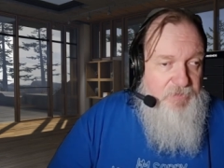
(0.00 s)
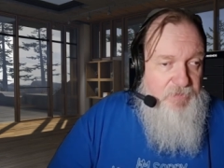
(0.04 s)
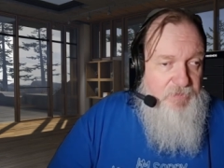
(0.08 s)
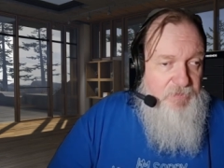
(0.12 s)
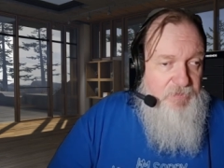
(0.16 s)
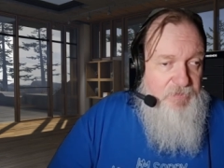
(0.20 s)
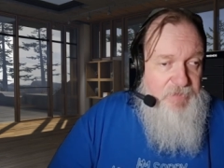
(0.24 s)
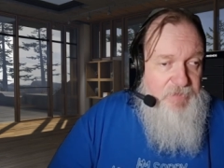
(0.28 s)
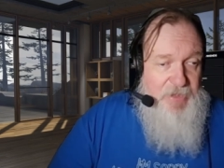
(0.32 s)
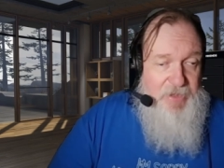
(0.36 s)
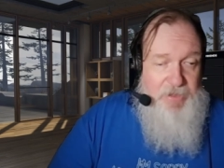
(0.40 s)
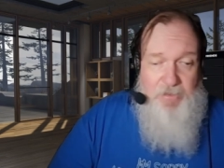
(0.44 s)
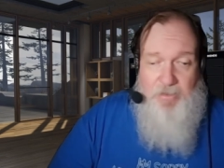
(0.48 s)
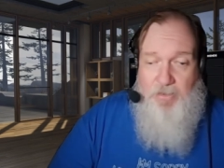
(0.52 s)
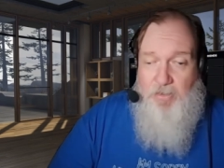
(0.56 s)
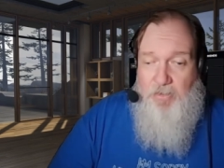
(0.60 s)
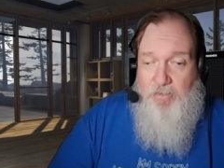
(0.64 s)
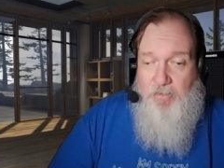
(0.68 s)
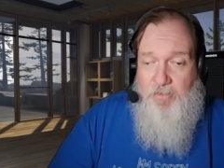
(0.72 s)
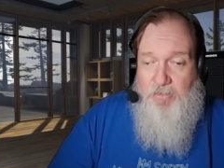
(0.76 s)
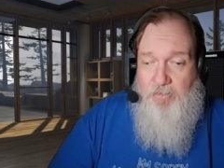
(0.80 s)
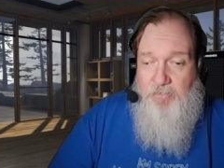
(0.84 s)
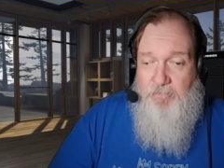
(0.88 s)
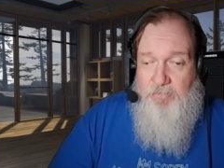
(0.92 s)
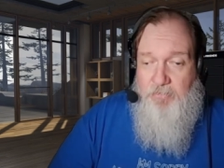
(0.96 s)
They
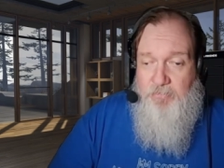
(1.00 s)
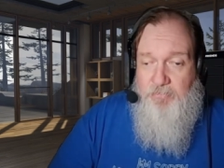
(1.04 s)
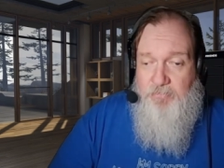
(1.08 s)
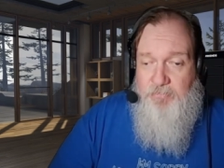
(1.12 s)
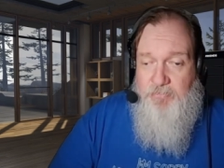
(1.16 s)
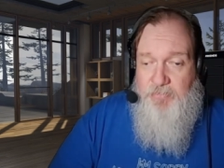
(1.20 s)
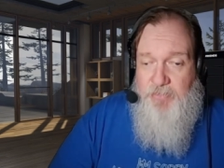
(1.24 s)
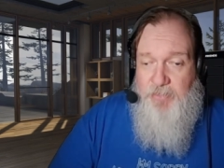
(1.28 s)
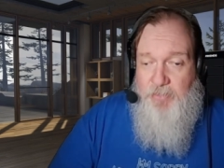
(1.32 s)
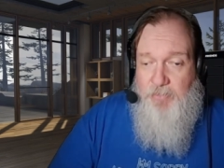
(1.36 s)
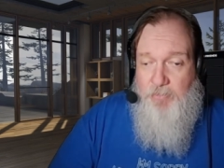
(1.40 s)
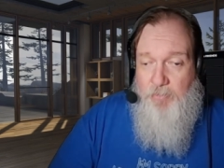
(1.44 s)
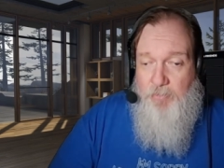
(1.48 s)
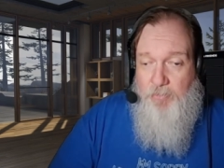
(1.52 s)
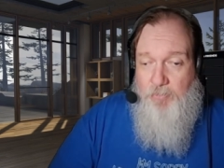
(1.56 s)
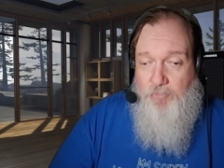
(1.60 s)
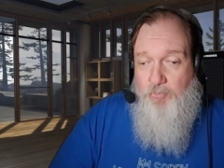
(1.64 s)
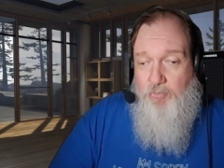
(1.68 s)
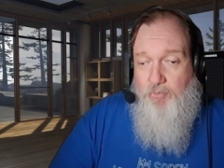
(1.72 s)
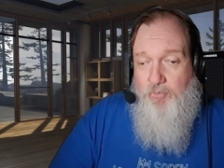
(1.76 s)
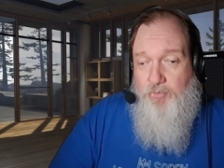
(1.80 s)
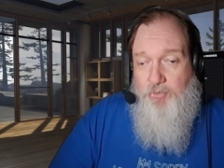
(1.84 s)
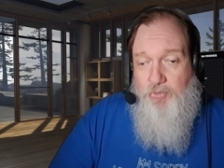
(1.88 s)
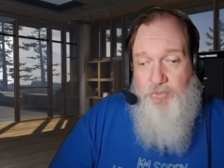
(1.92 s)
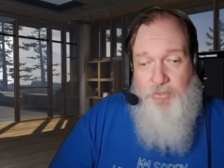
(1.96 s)
are their own
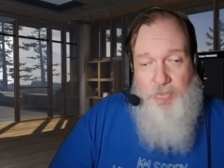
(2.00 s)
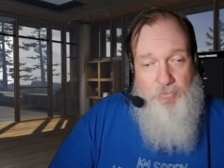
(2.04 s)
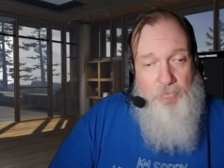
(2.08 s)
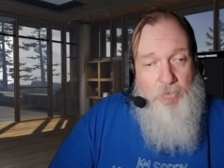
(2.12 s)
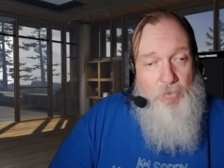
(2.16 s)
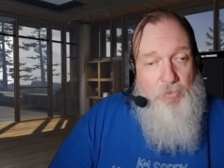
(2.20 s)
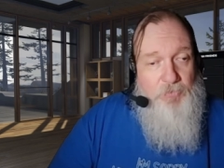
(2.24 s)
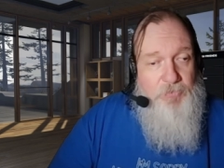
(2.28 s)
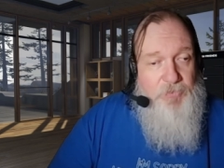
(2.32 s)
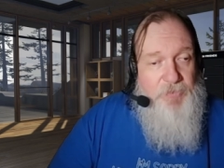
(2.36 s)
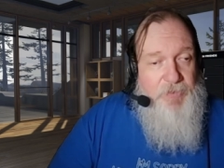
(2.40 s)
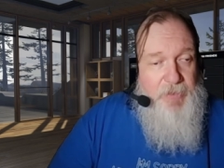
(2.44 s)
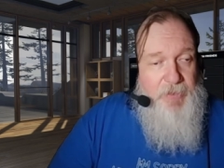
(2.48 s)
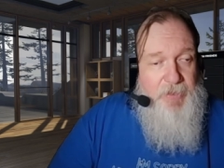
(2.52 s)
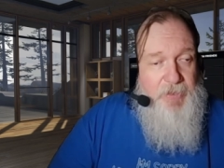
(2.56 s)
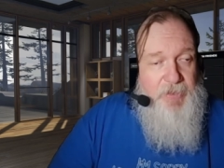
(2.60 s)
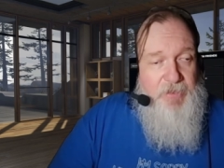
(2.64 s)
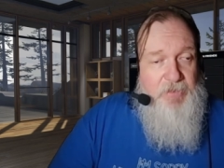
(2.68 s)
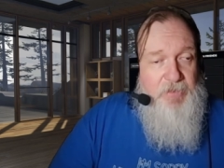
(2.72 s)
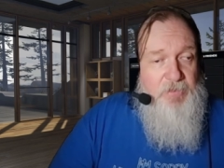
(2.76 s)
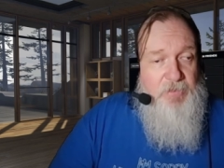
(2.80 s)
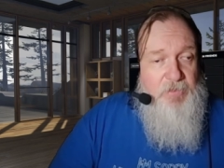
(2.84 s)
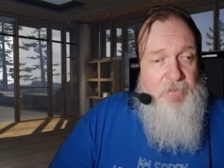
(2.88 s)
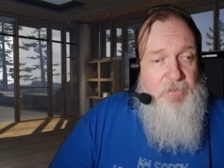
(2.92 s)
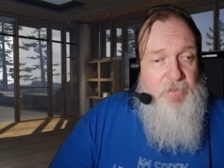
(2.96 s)
order, their own
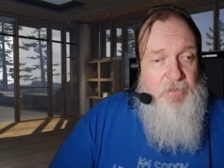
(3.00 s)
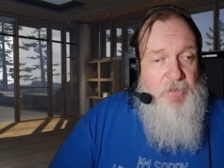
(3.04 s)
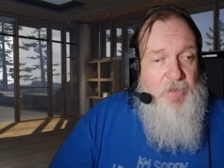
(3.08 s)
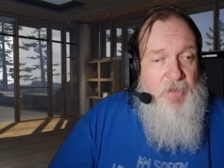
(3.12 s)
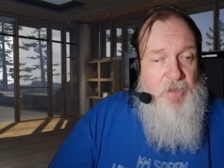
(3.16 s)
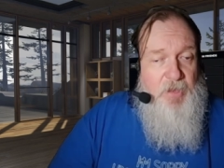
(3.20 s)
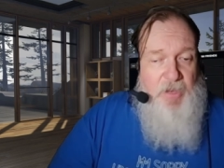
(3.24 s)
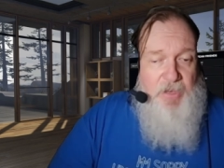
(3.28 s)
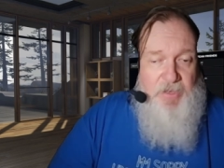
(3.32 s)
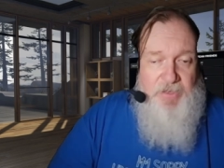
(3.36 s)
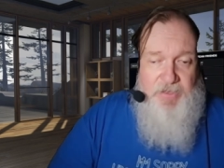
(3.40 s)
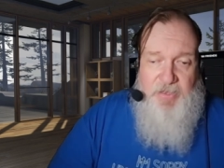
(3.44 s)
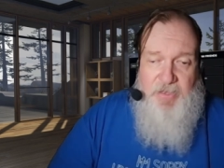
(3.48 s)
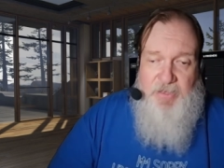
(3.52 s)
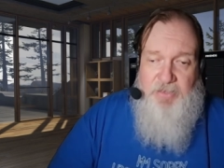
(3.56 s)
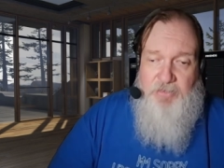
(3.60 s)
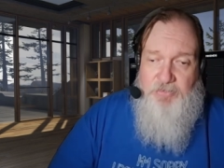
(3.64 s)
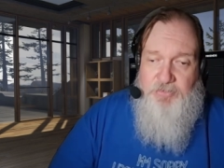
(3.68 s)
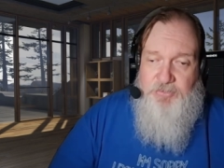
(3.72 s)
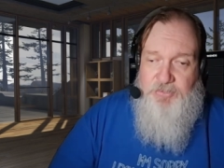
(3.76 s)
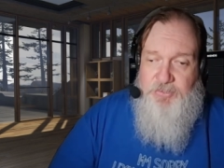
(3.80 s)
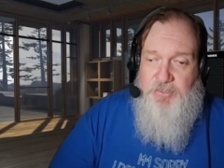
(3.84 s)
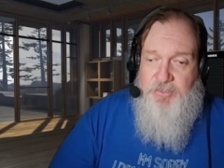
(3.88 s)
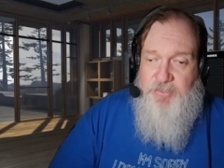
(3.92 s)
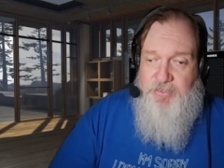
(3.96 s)
thing, and they
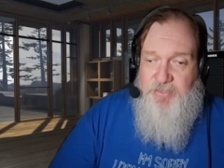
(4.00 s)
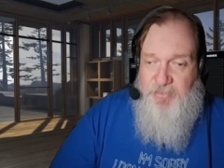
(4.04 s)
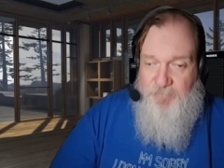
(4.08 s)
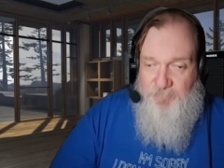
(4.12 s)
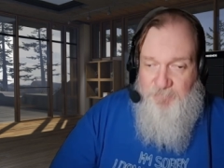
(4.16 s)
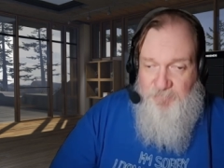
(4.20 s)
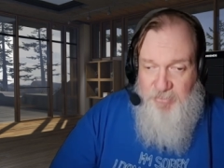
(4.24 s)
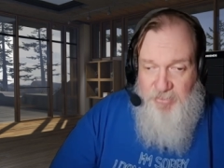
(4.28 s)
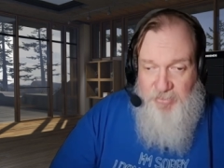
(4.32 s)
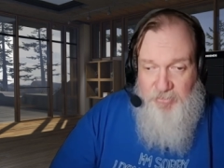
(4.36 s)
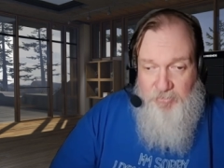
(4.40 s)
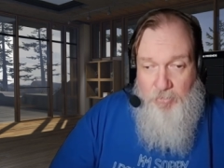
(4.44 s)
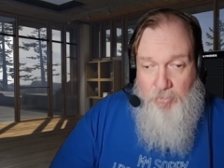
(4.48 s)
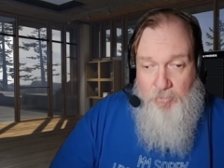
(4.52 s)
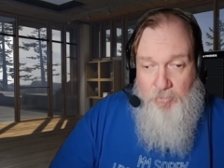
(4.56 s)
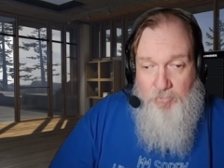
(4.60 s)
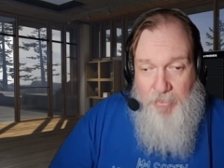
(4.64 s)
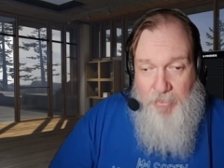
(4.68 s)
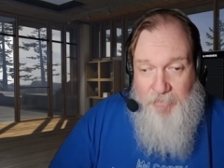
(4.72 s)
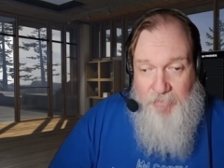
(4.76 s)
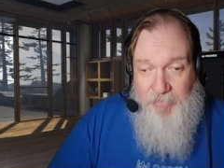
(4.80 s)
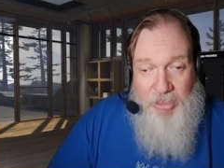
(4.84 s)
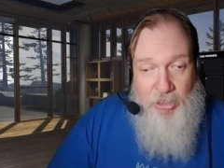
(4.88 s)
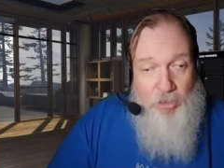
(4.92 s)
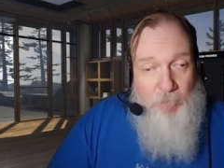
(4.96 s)
just simply go
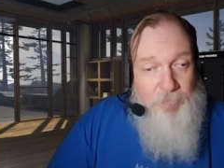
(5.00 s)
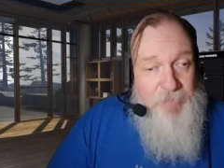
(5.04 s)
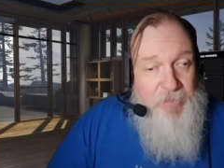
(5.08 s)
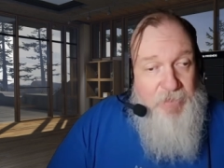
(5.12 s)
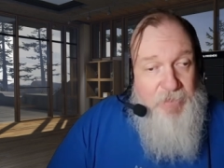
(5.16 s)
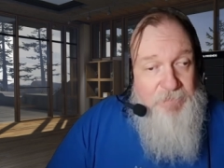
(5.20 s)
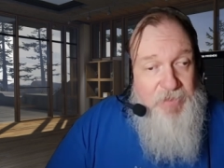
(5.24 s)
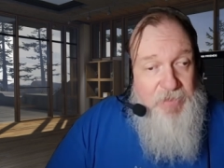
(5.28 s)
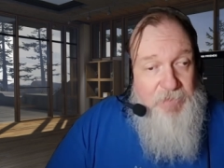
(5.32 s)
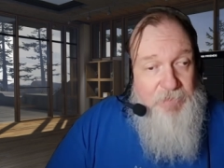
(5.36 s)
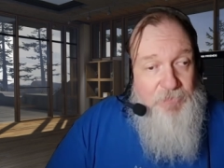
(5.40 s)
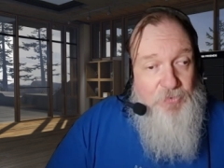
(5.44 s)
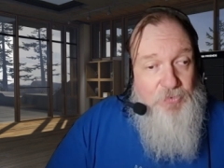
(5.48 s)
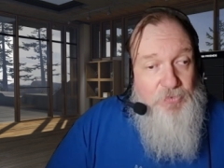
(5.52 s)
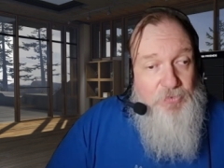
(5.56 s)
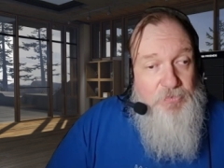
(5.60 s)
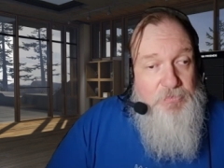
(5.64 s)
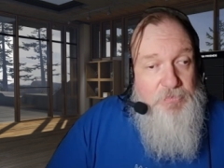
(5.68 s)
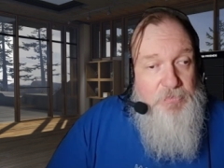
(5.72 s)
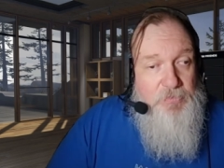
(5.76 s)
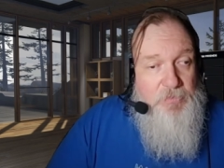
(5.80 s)
around helping people.